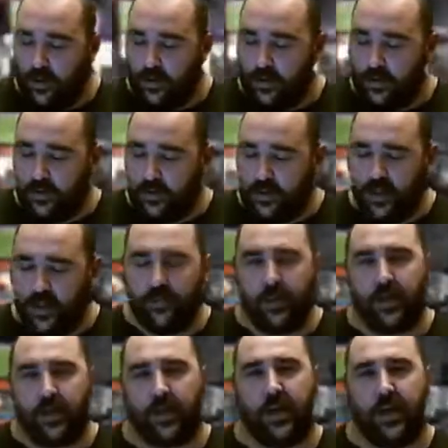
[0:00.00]
there's another
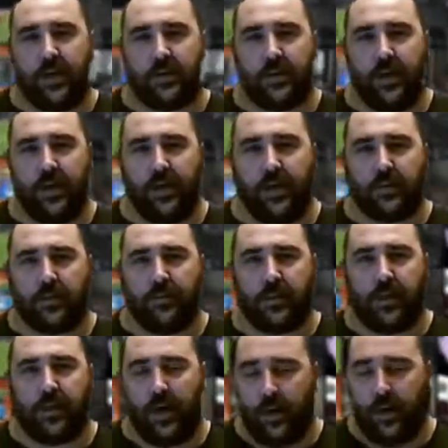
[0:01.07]
big announcement
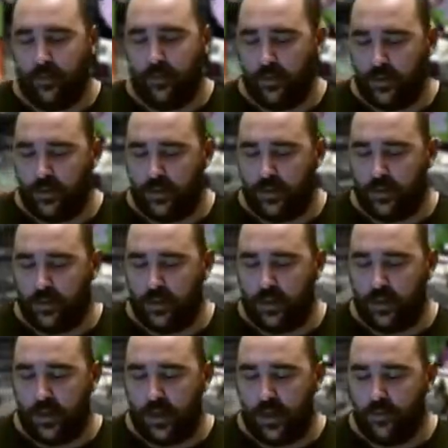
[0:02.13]
that happened
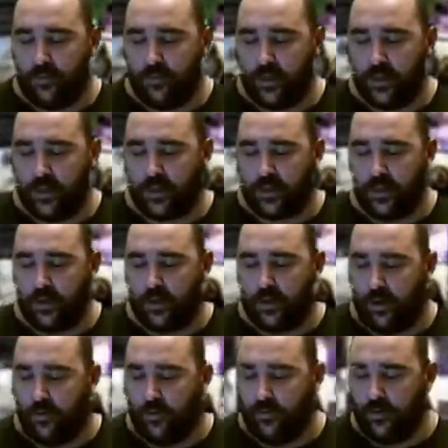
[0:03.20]
at the Windows 10
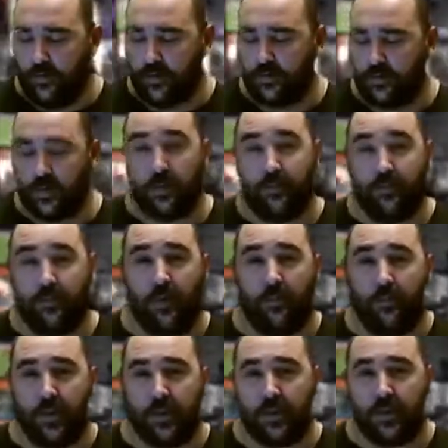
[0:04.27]
conference, which I've
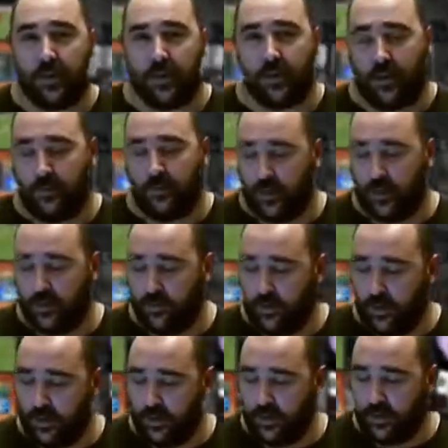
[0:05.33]
not mentioned yet, which
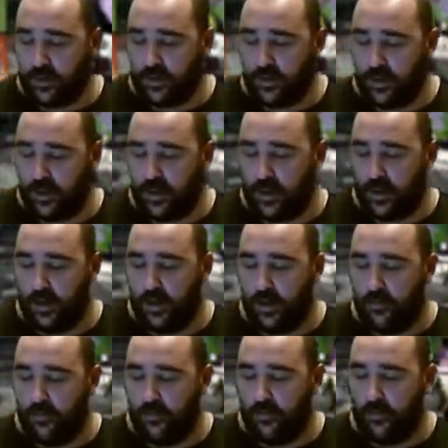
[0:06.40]
was
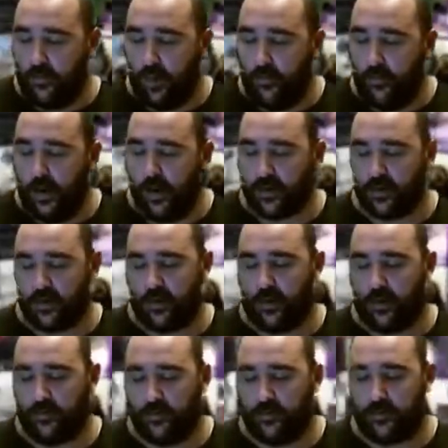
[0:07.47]
what
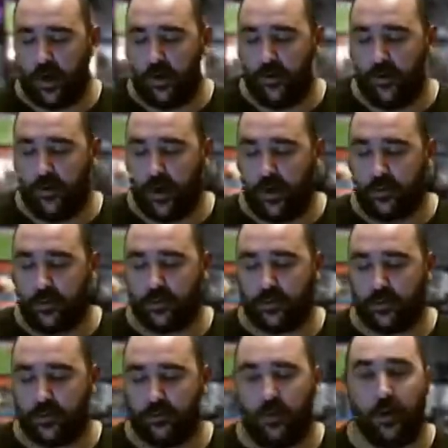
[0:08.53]
Microsoft have codenamed
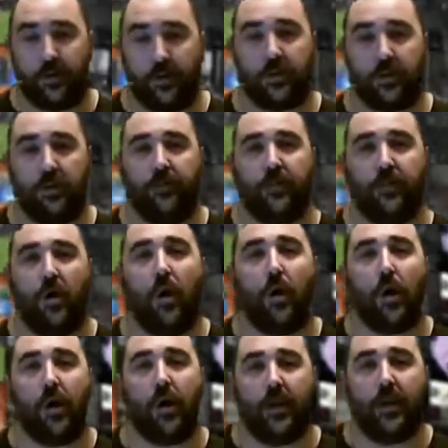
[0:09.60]
Microsoft
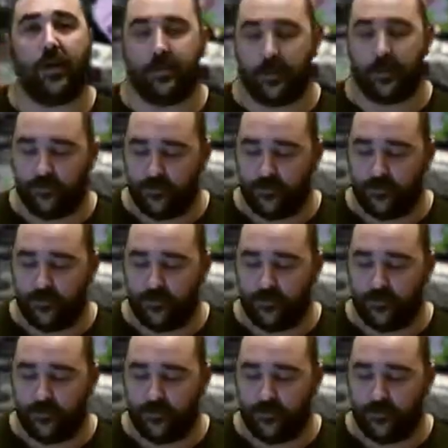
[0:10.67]
Hololens.